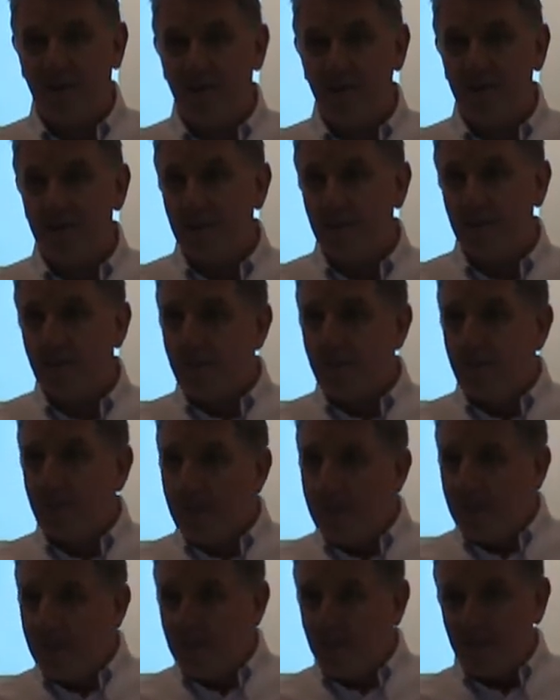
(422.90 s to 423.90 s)
work,
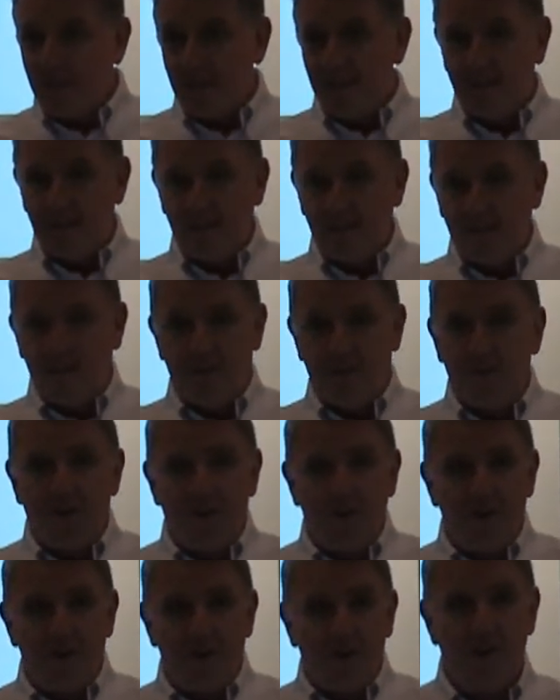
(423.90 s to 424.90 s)
if
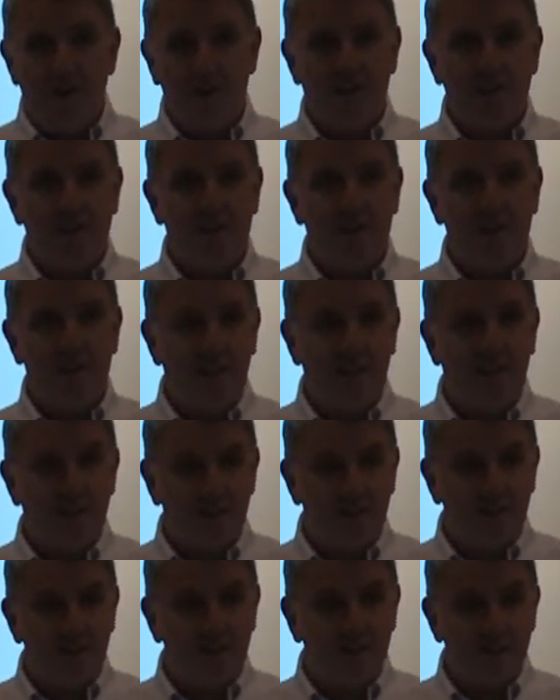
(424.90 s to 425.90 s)
you're an overseas
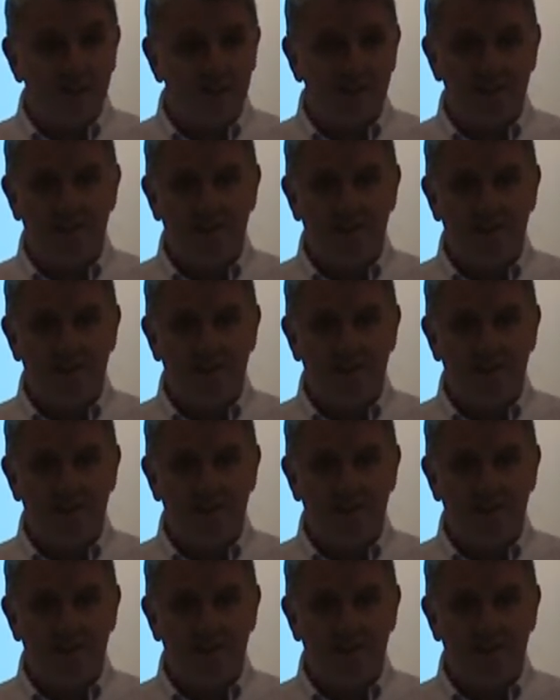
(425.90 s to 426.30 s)
student